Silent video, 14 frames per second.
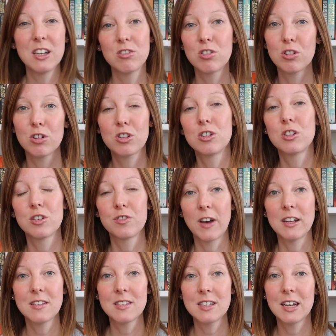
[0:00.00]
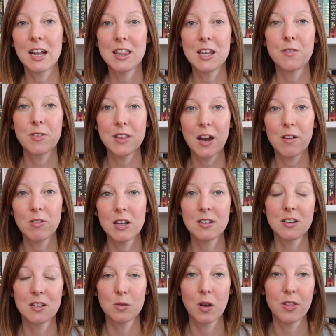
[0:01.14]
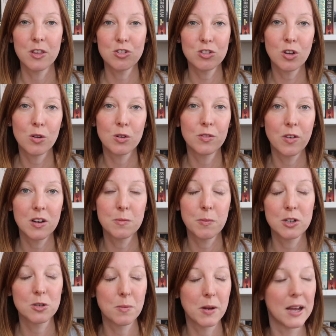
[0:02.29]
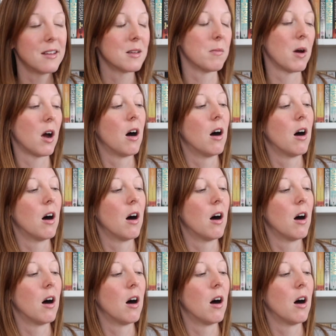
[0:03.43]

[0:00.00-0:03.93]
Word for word: introduction to fantasy and I think for that reason as well they just hold a very special place in my